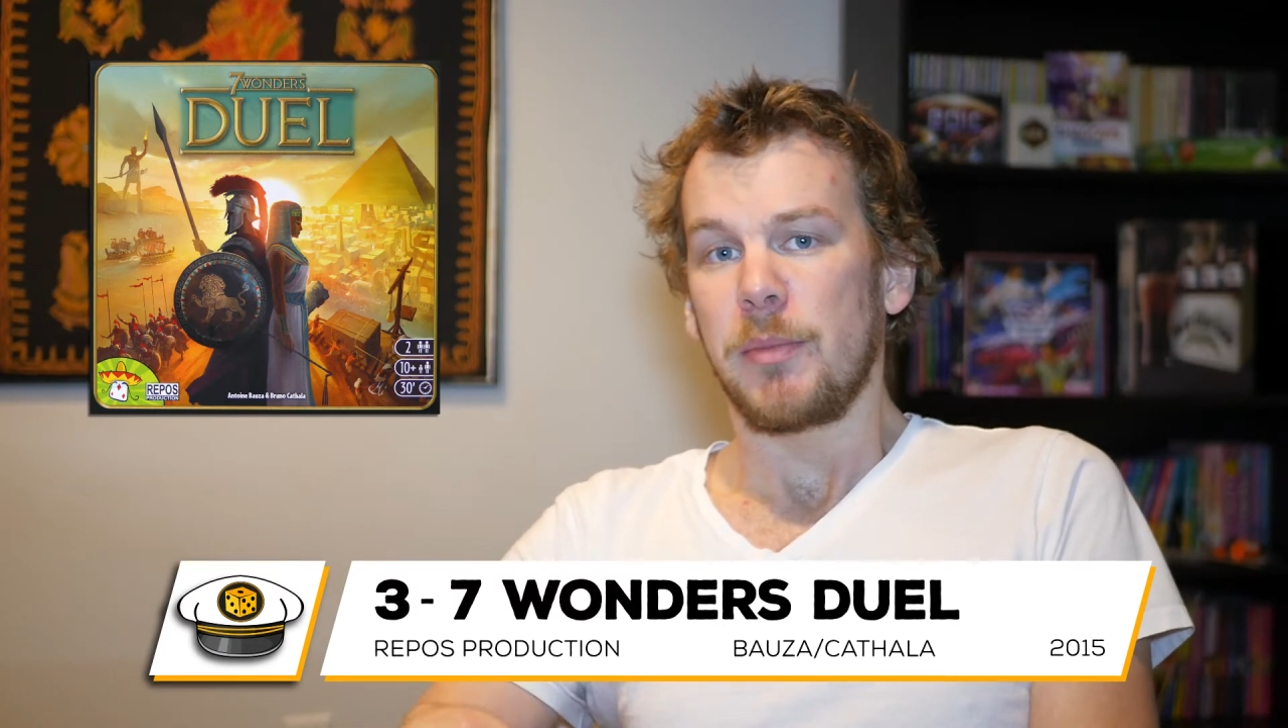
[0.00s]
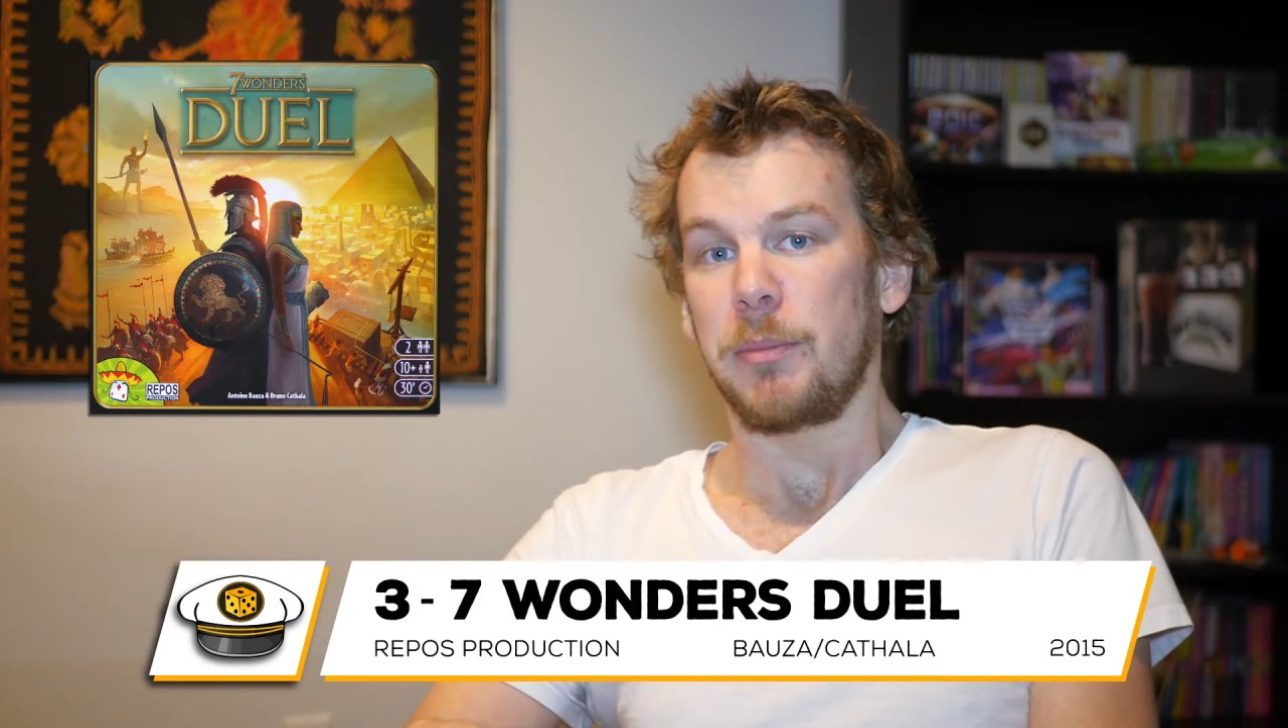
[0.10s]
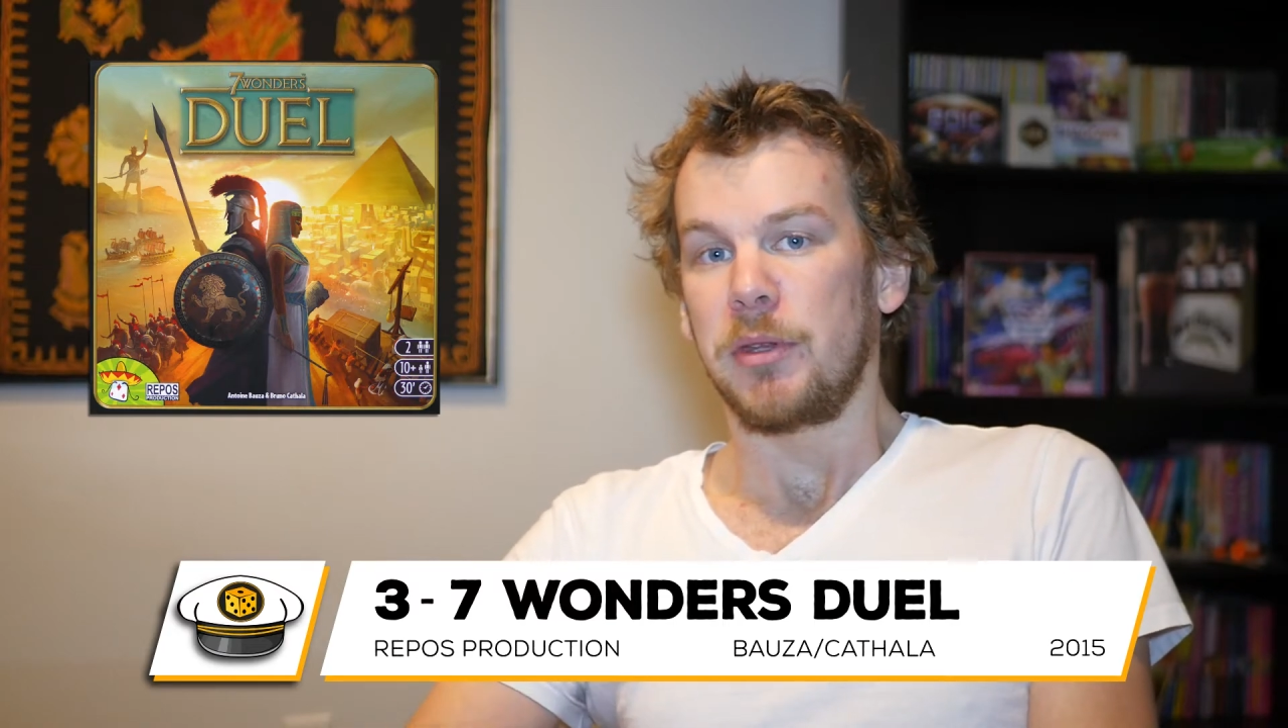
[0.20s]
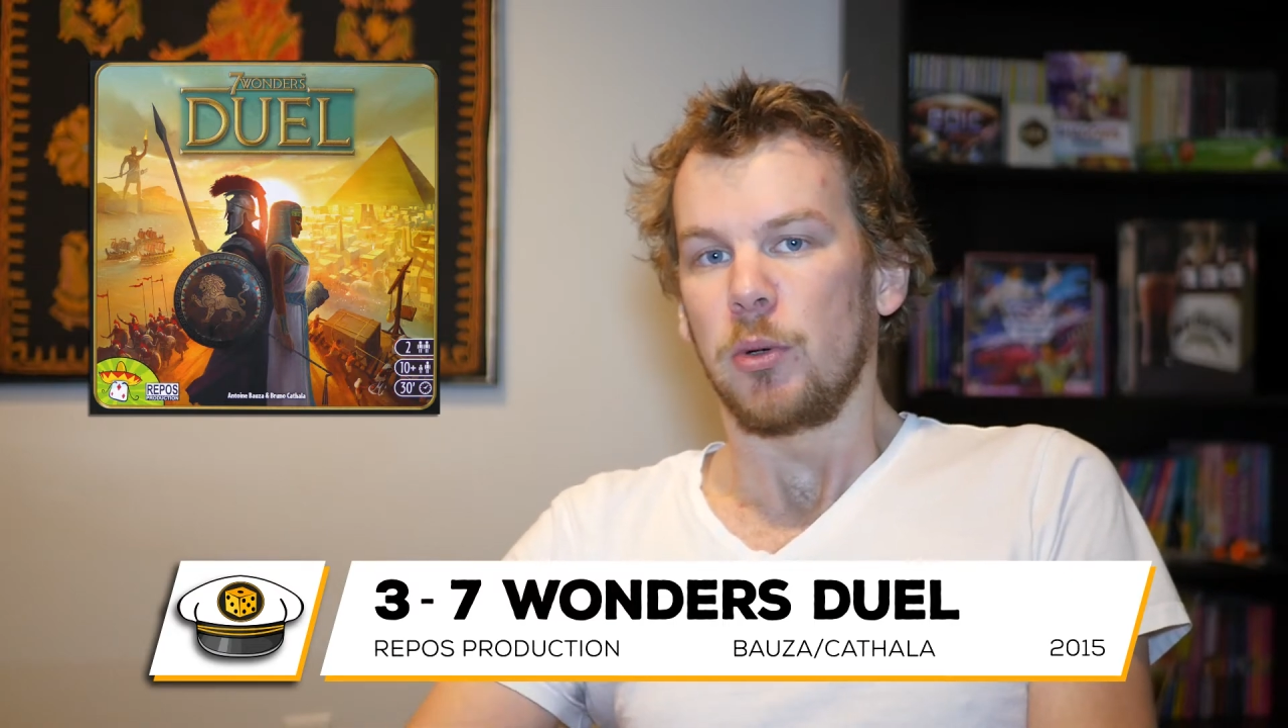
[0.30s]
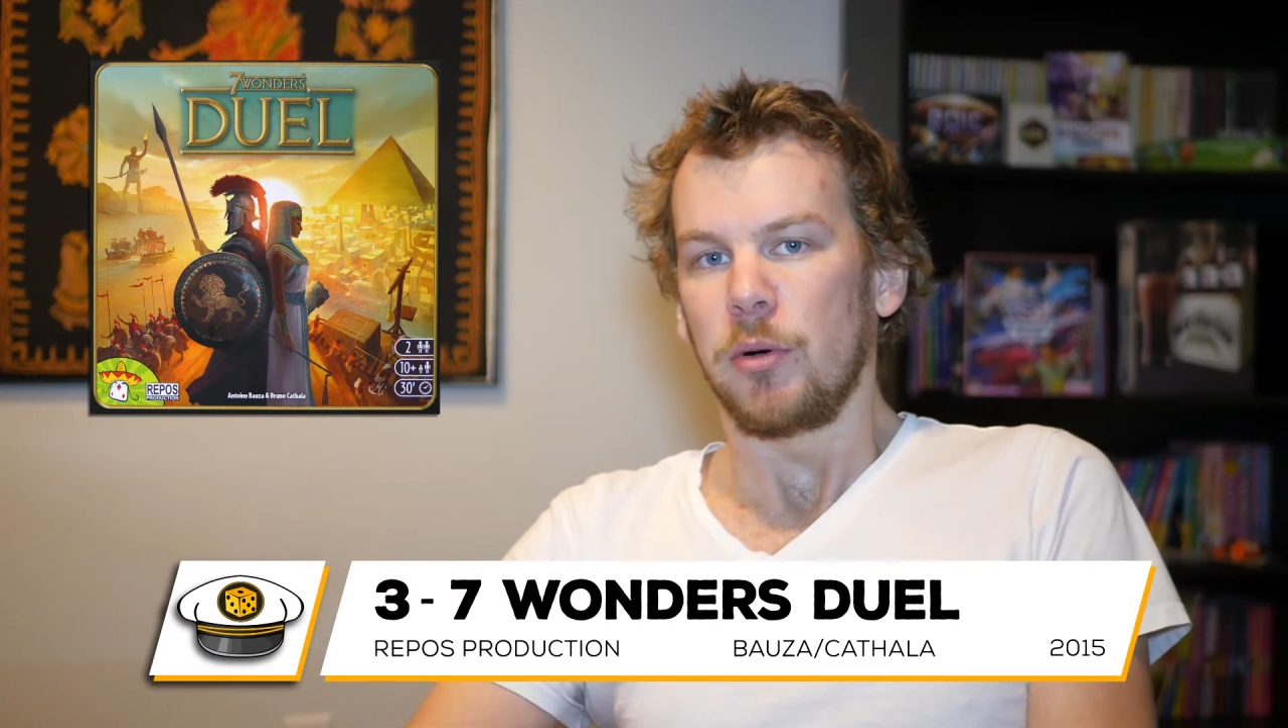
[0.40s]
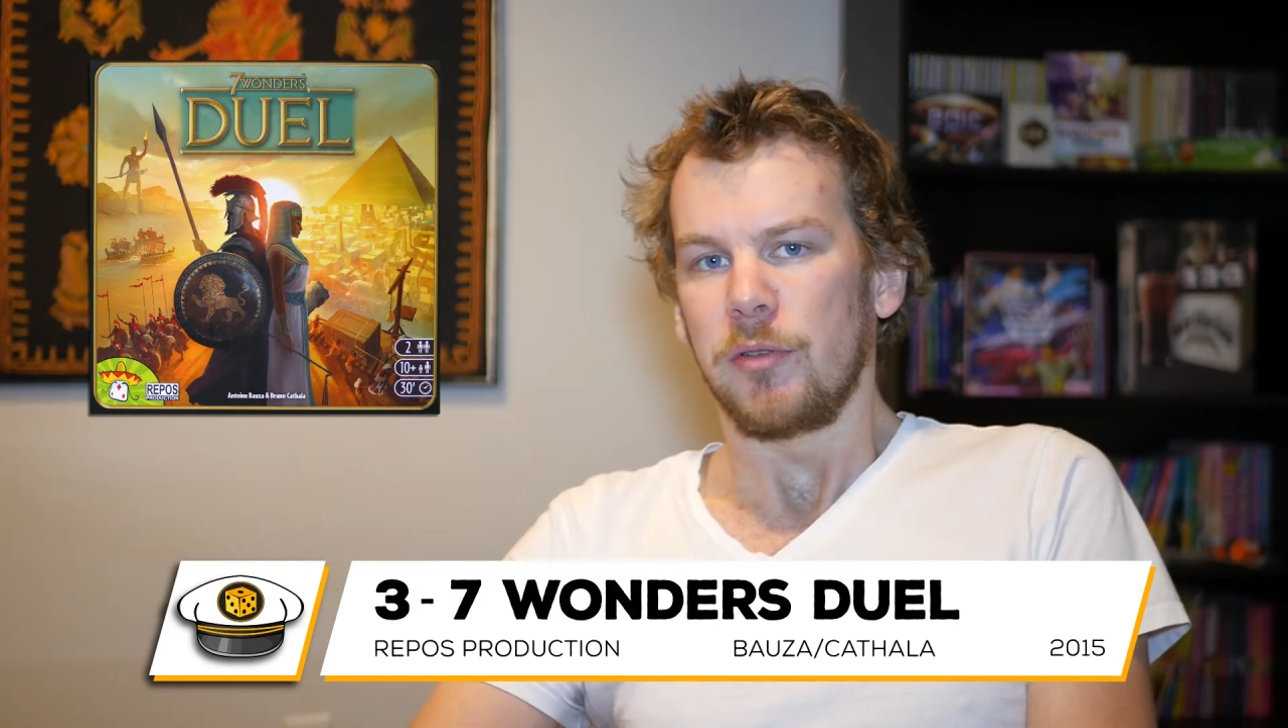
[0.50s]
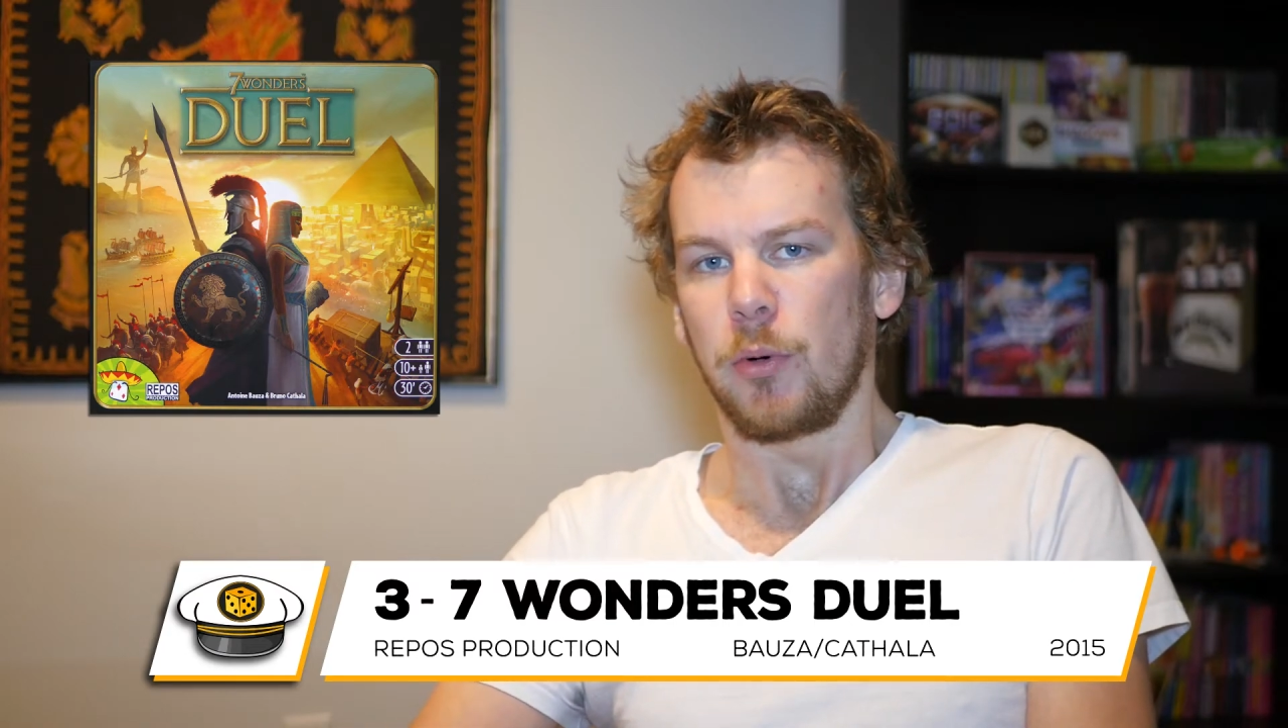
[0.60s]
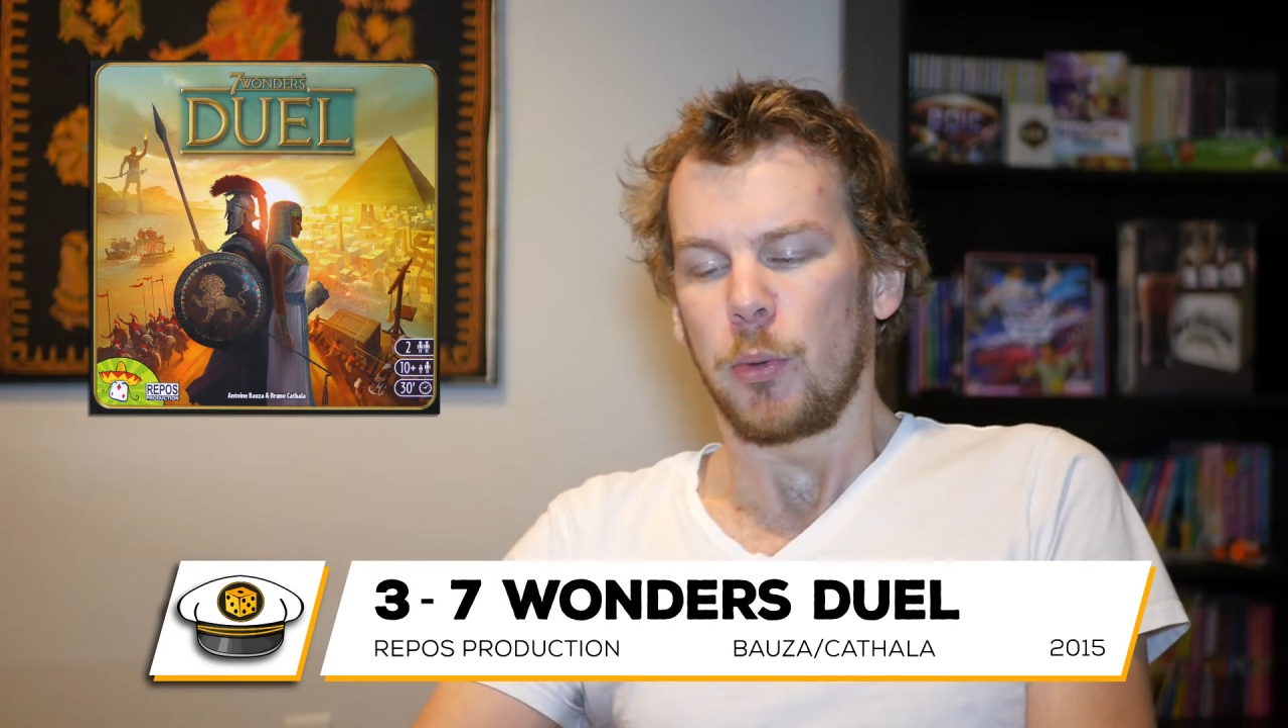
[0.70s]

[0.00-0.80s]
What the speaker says: maybe you